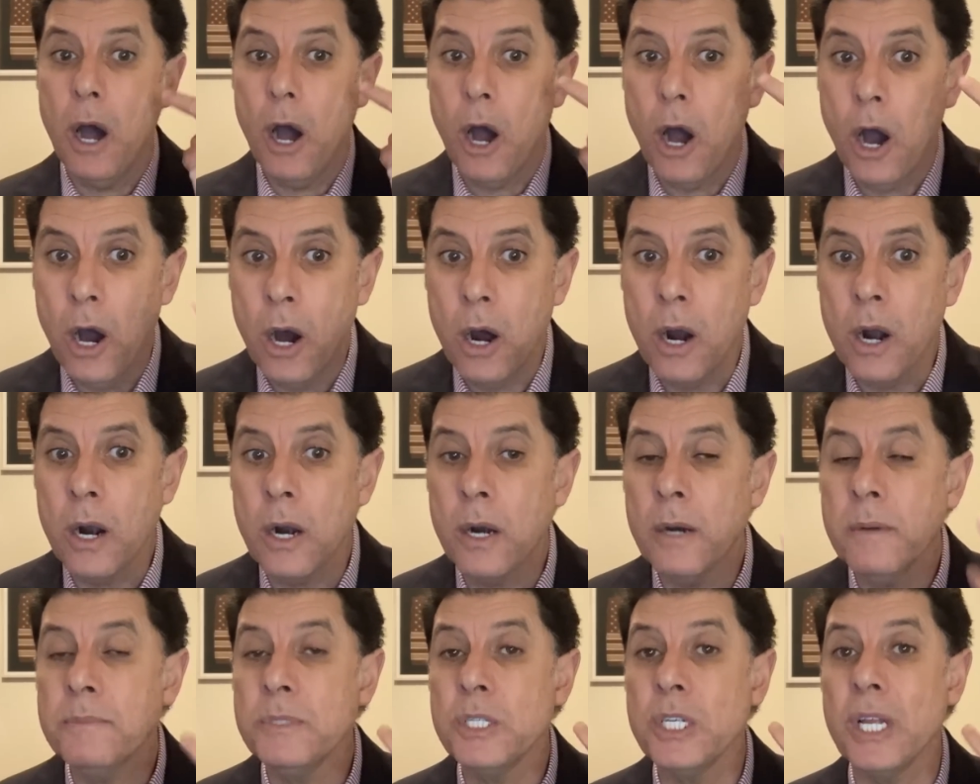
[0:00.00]

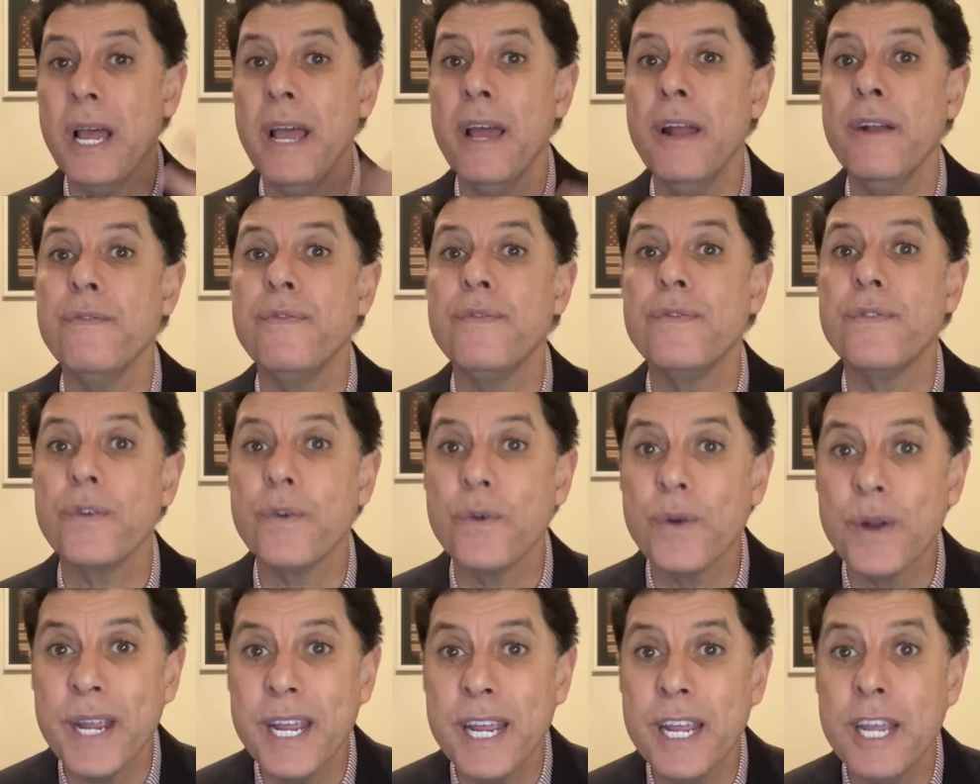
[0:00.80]
arms, and
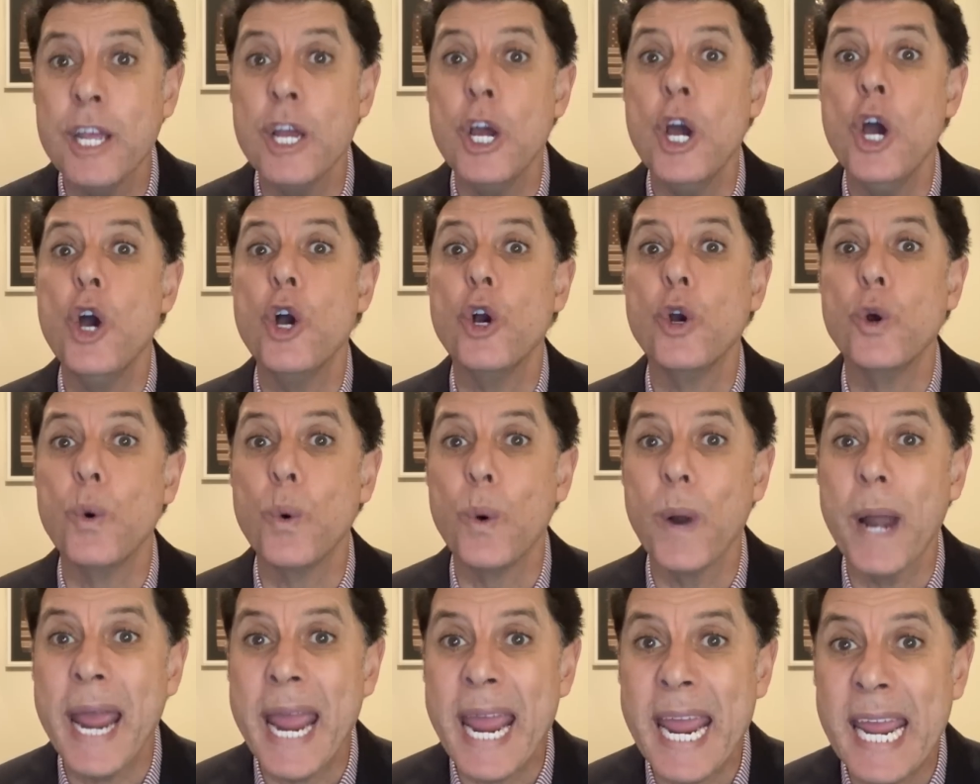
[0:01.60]
free
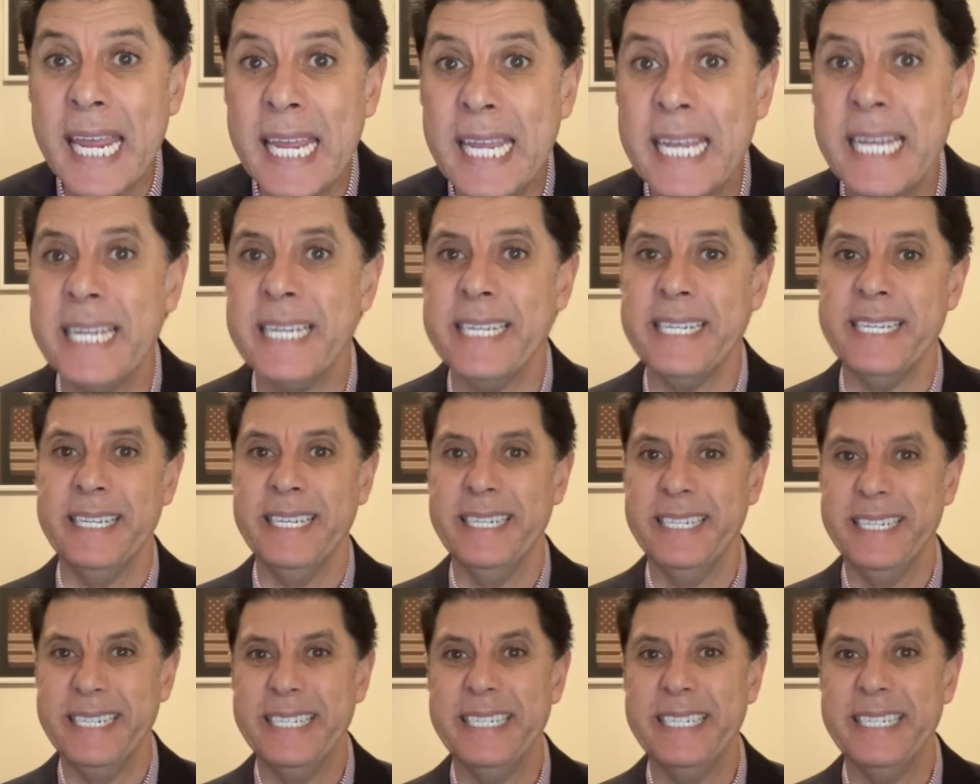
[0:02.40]
grain.